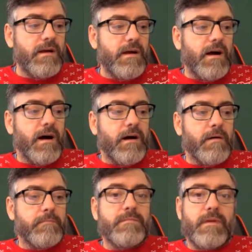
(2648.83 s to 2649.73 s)

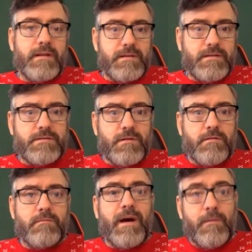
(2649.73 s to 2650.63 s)

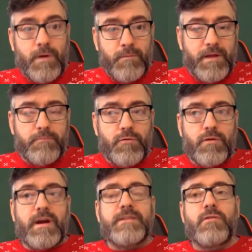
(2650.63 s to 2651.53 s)
So I went with
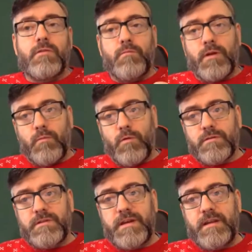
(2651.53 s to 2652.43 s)
Upwork. I told him what I
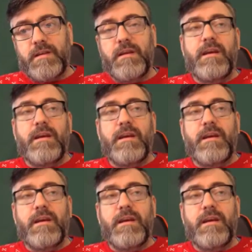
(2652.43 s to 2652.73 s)
wanted.